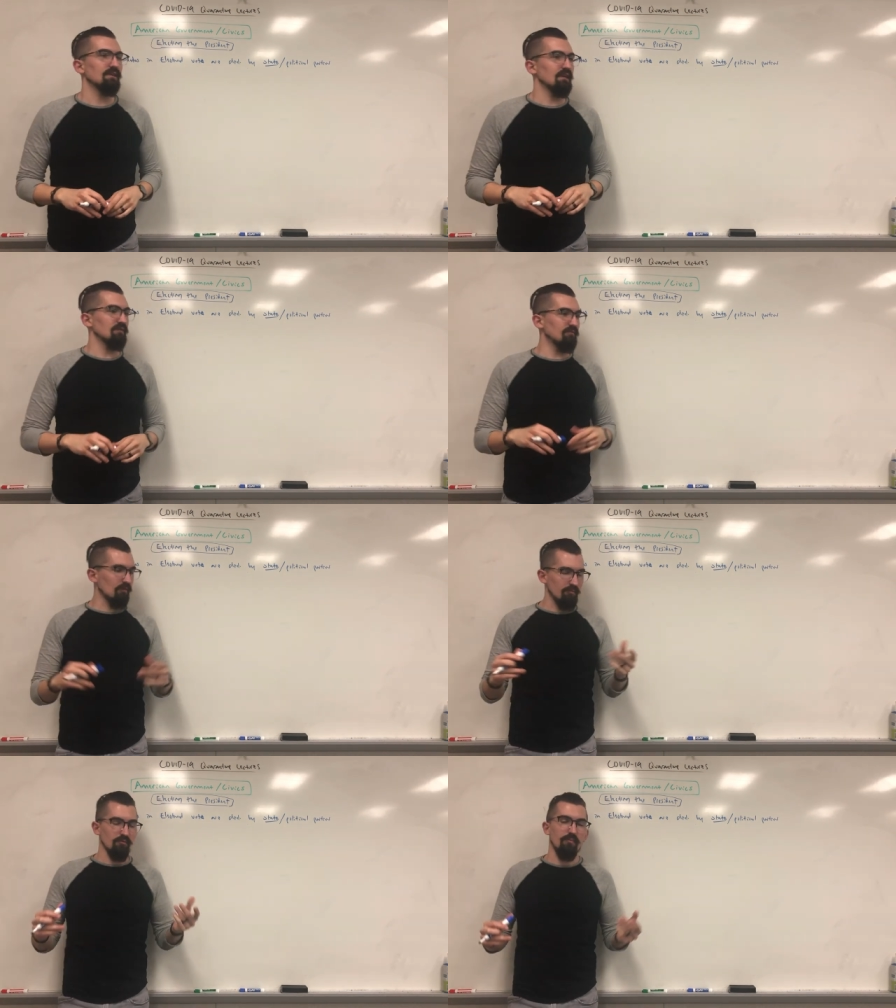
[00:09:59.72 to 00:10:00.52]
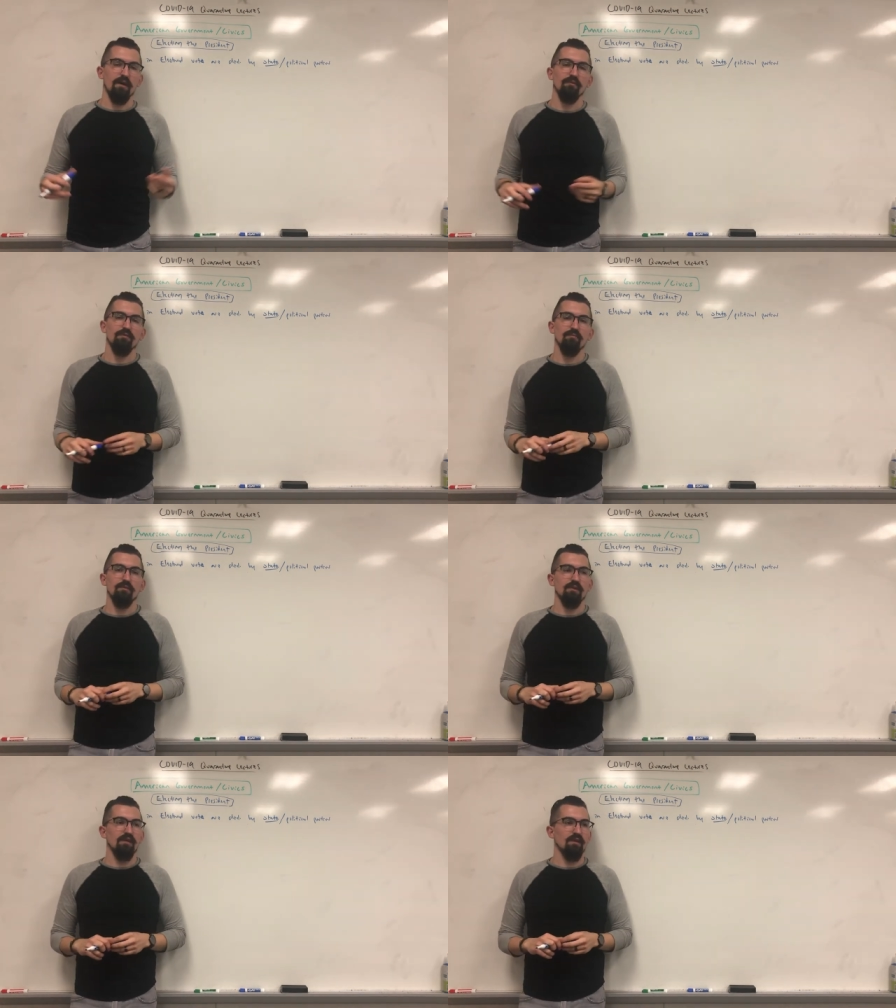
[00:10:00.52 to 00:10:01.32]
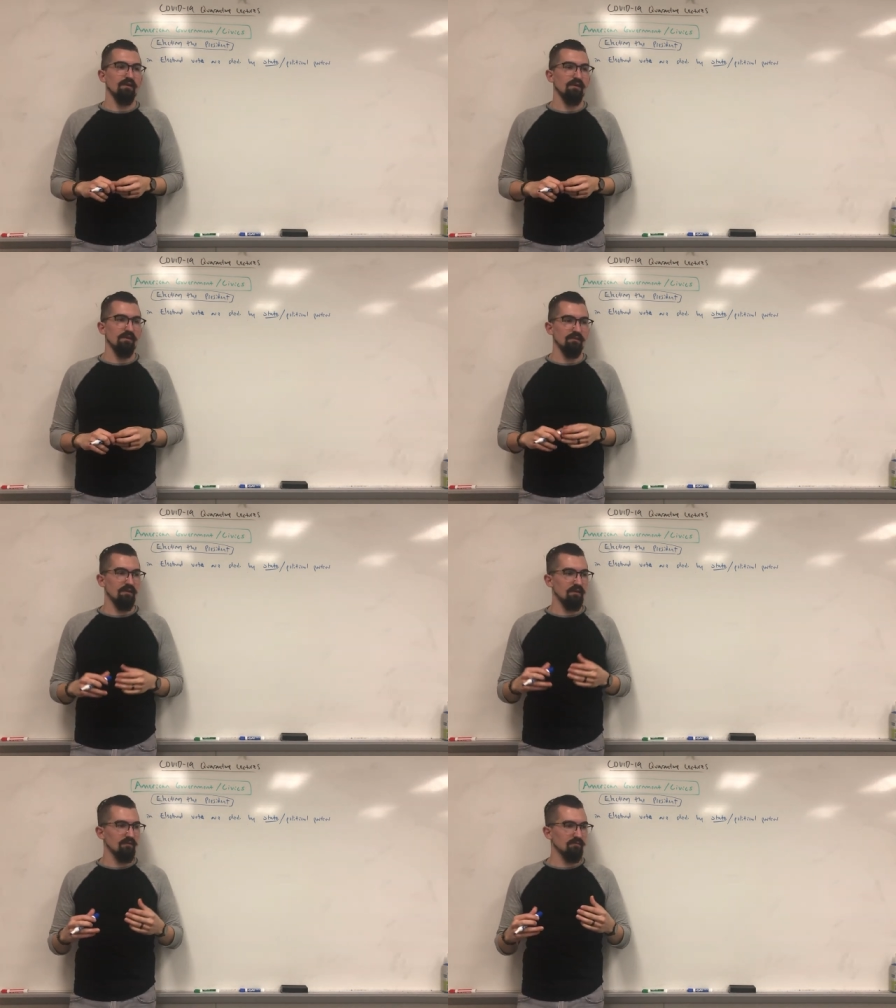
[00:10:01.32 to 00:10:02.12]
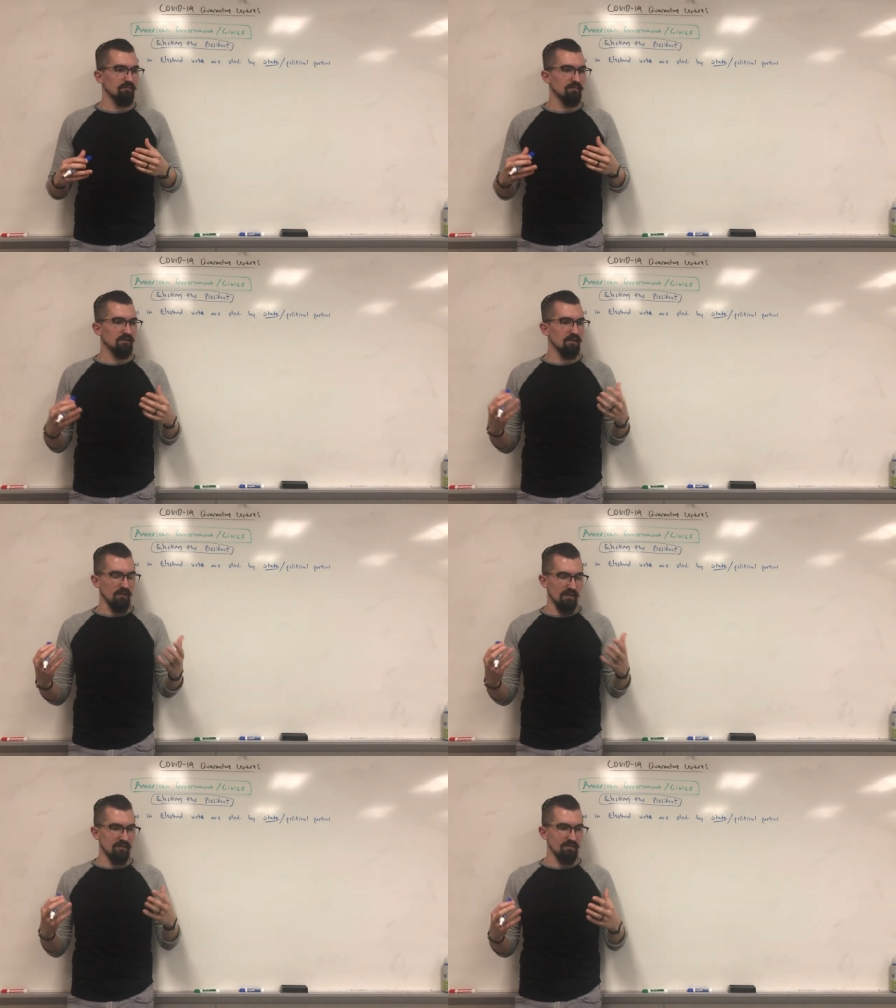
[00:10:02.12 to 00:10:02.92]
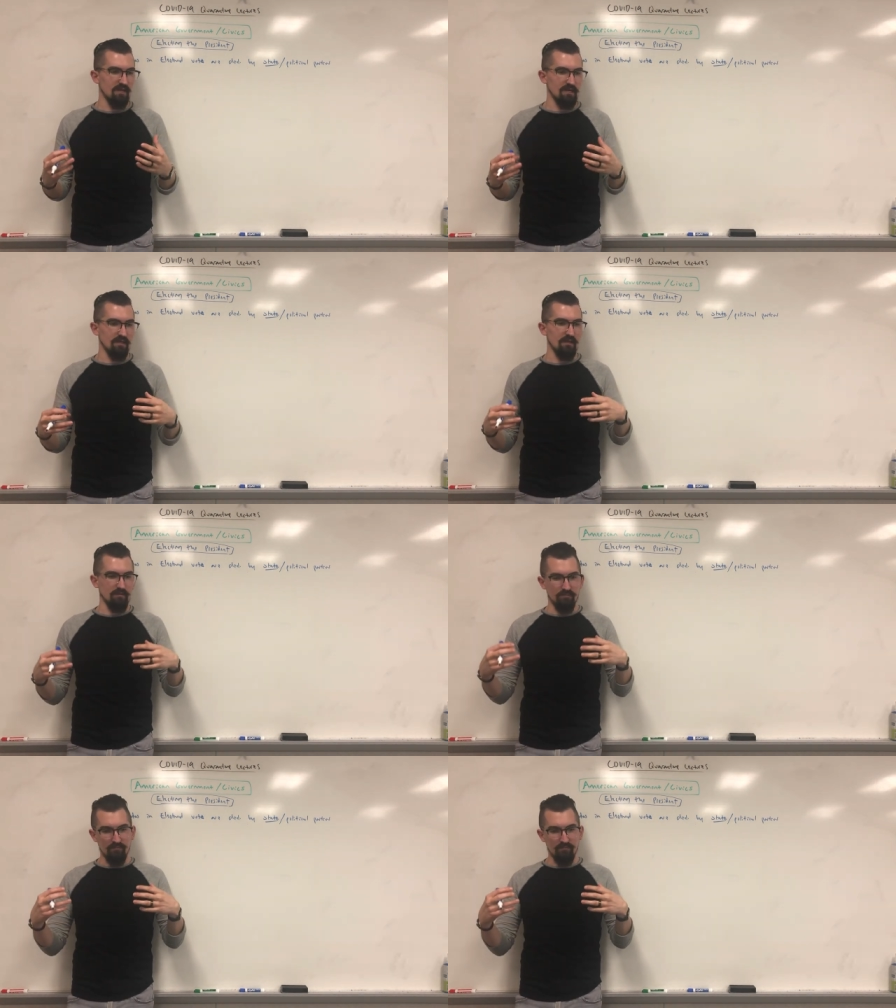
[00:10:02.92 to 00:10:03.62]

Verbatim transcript: and inform you about them and collect the data